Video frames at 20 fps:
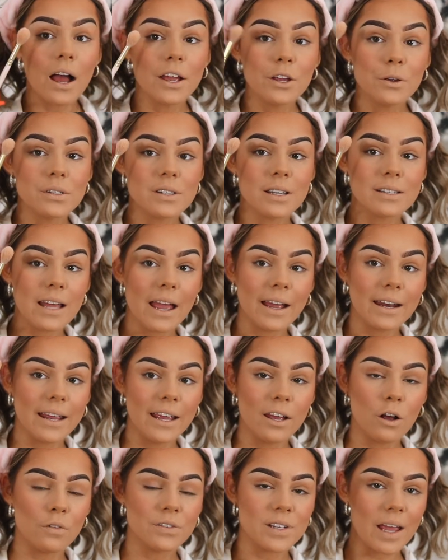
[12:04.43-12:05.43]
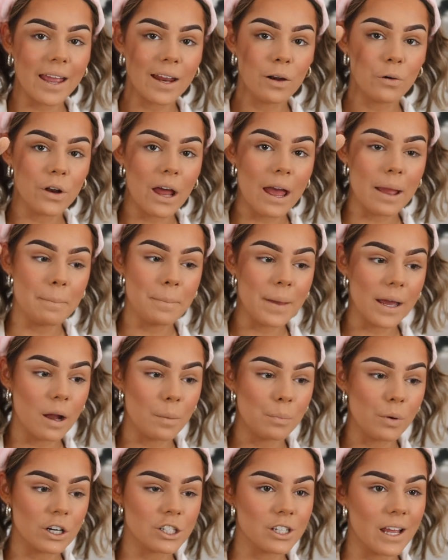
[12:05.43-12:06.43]
I use the technique of taking on a bigger
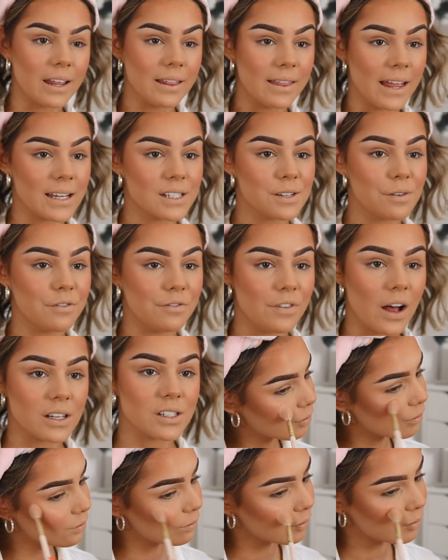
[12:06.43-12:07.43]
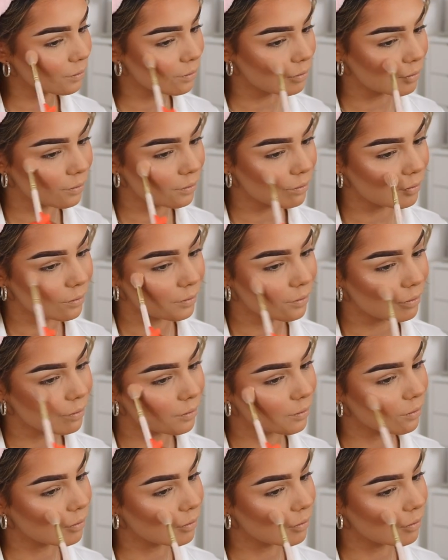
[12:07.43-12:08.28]
brush like this, first of all, and just applying it